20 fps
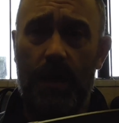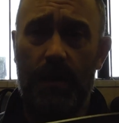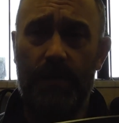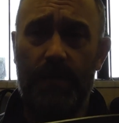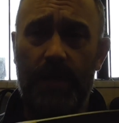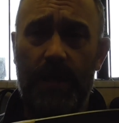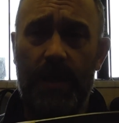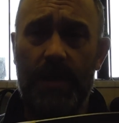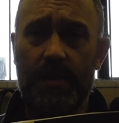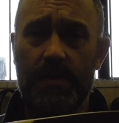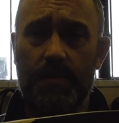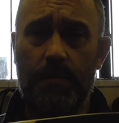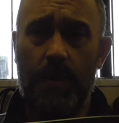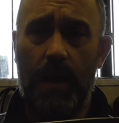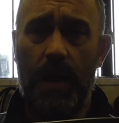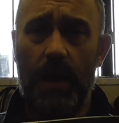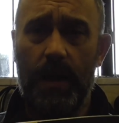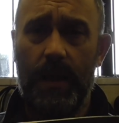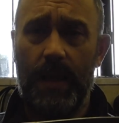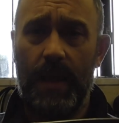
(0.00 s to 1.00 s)
I think is a
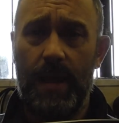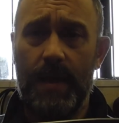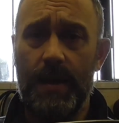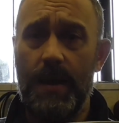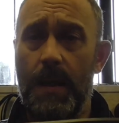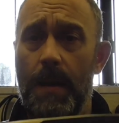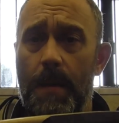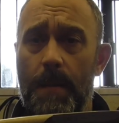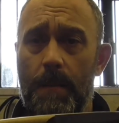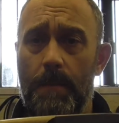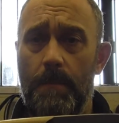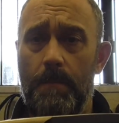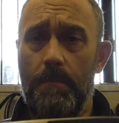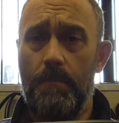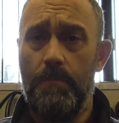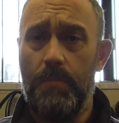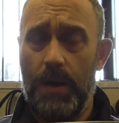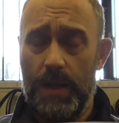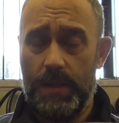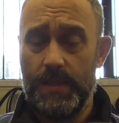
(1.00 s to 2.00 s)
bargain,
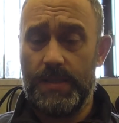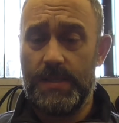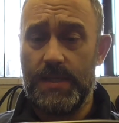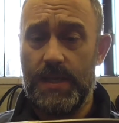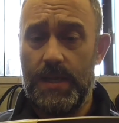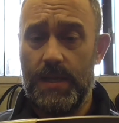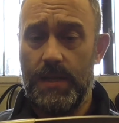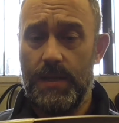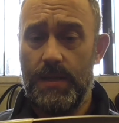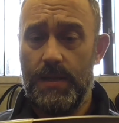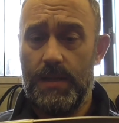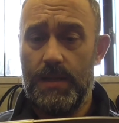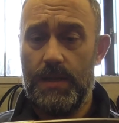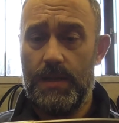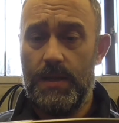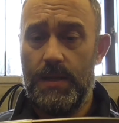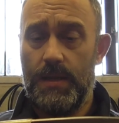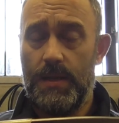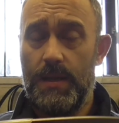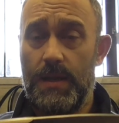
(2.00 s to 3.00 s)
but
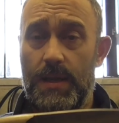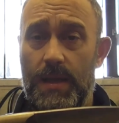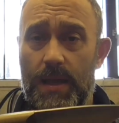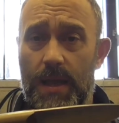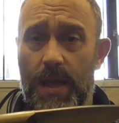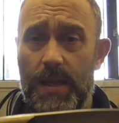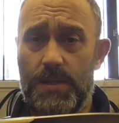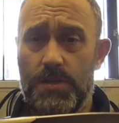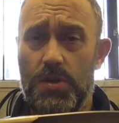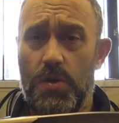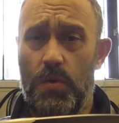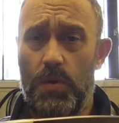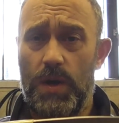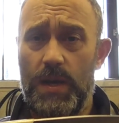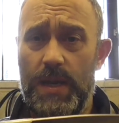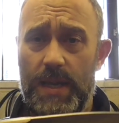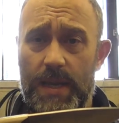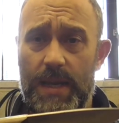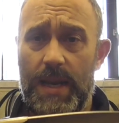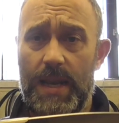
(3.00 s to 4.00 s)
it's
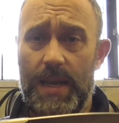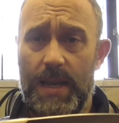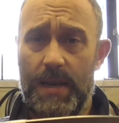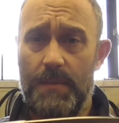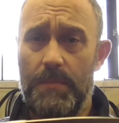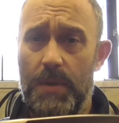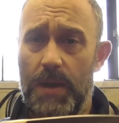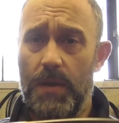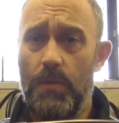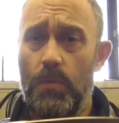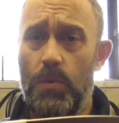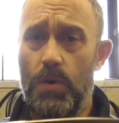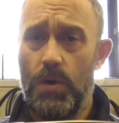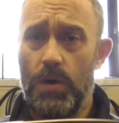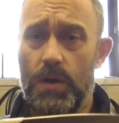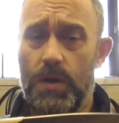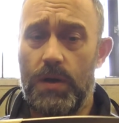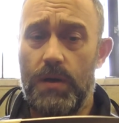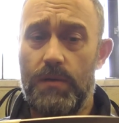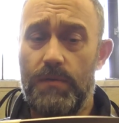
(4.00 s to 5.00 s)
going to need a little bit of
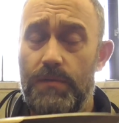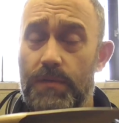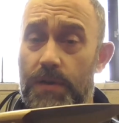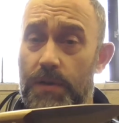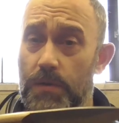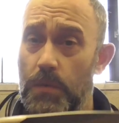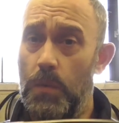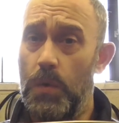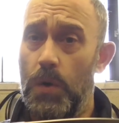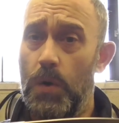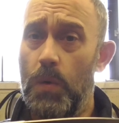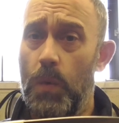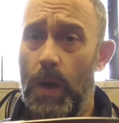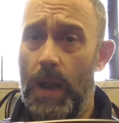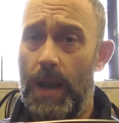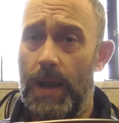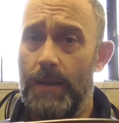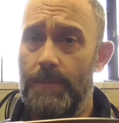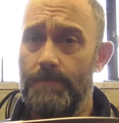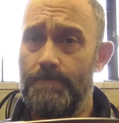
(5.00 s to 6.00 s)
work for it to work
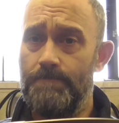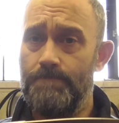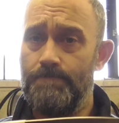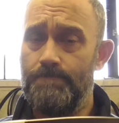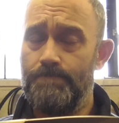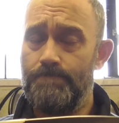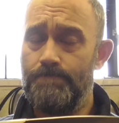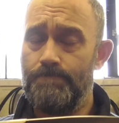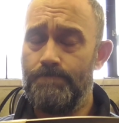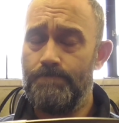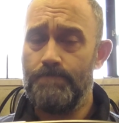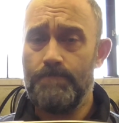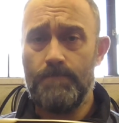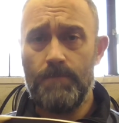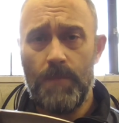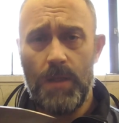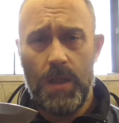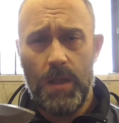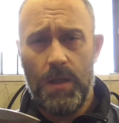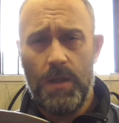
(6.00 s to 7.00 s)
well.
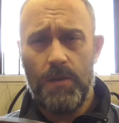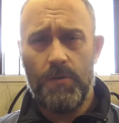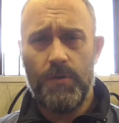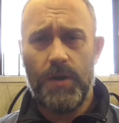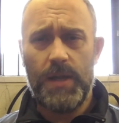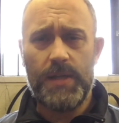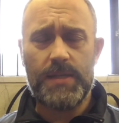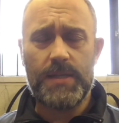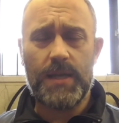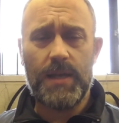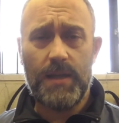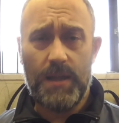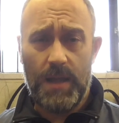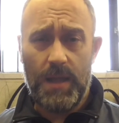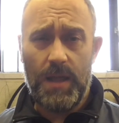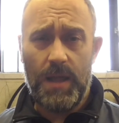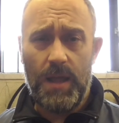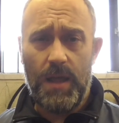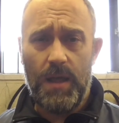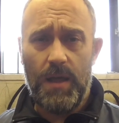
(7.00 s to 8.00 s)
Right,
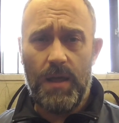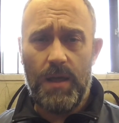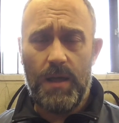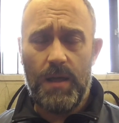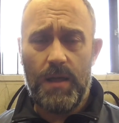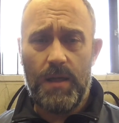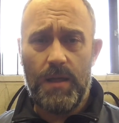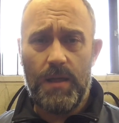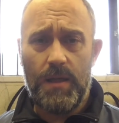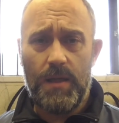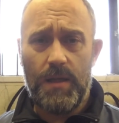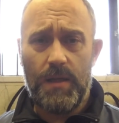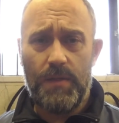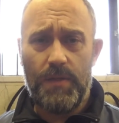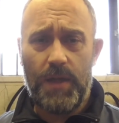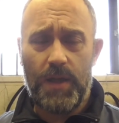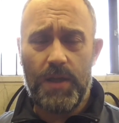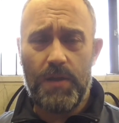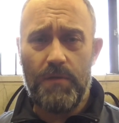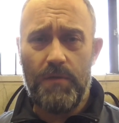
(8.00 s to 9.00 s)

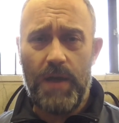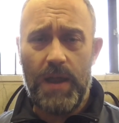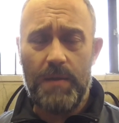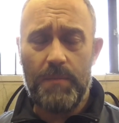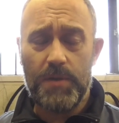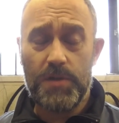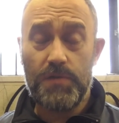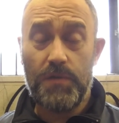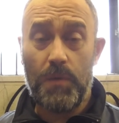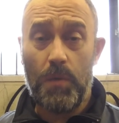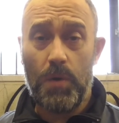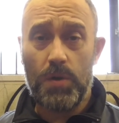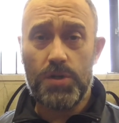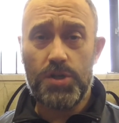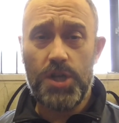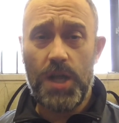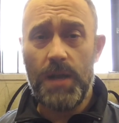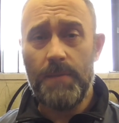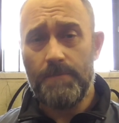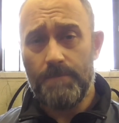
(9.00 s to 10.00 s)
thank you very much for
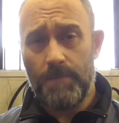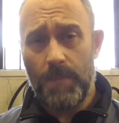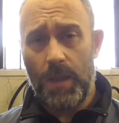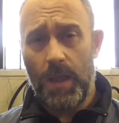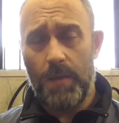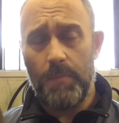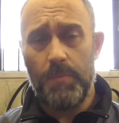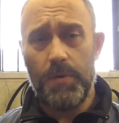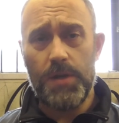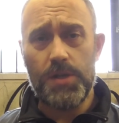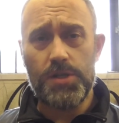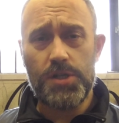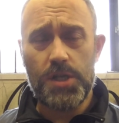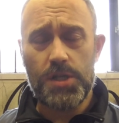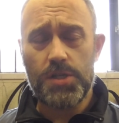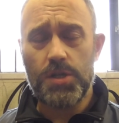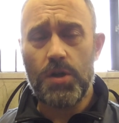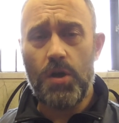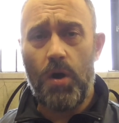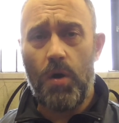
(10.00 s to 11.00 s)
watching. I
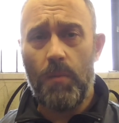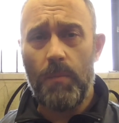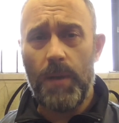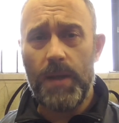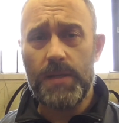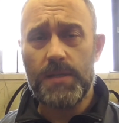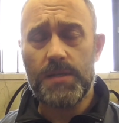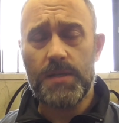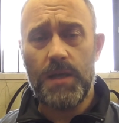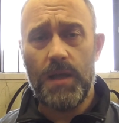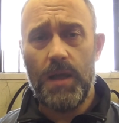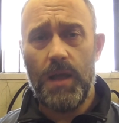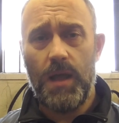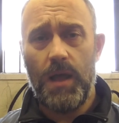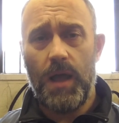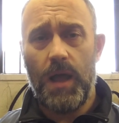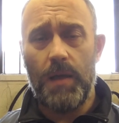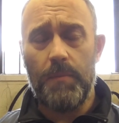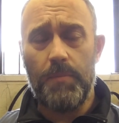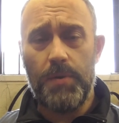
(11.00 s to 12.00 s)
appreciate your comments,
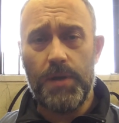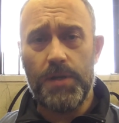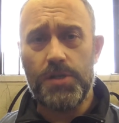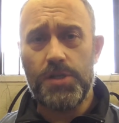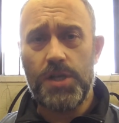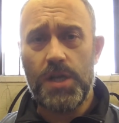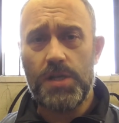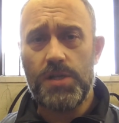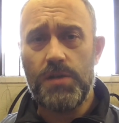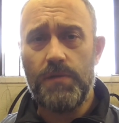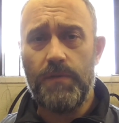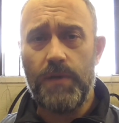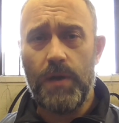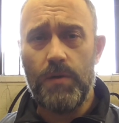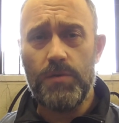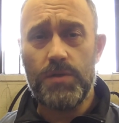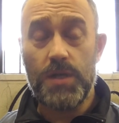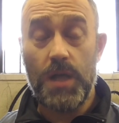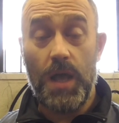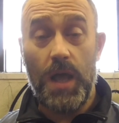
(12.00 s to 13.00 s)
I appreciate your
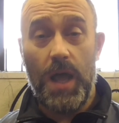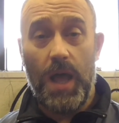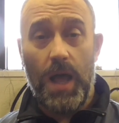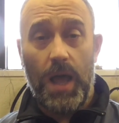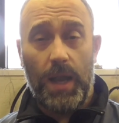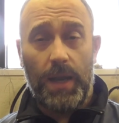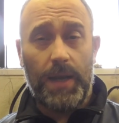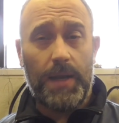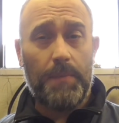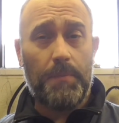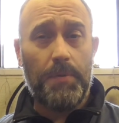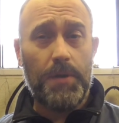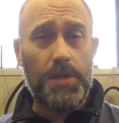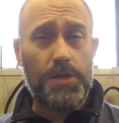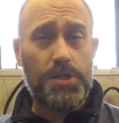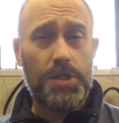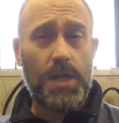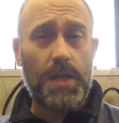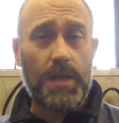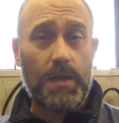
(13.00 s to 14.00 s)
views, and I'd
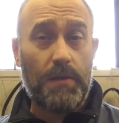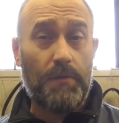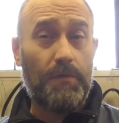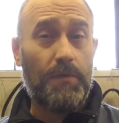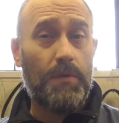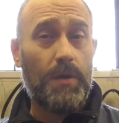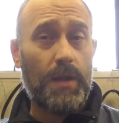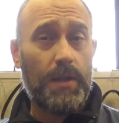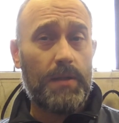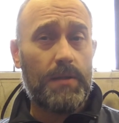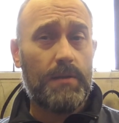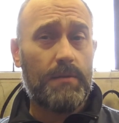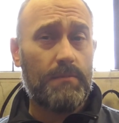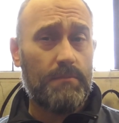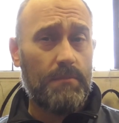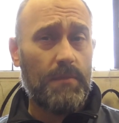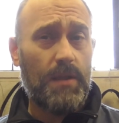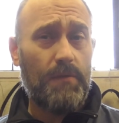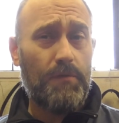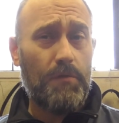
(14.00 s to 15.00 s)
appreciate it if
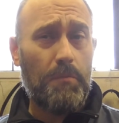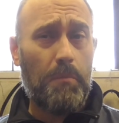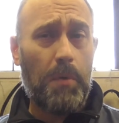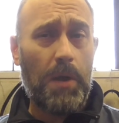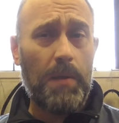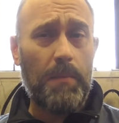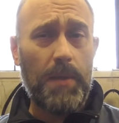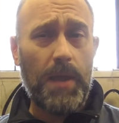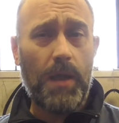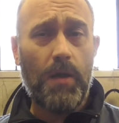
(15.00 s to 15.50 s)
you'd buy